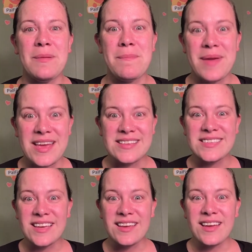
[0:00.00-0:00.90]

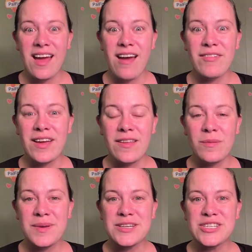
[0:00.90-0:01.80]
amazing having
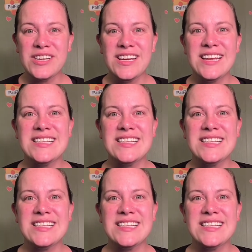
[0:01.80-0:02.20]
alopecia, and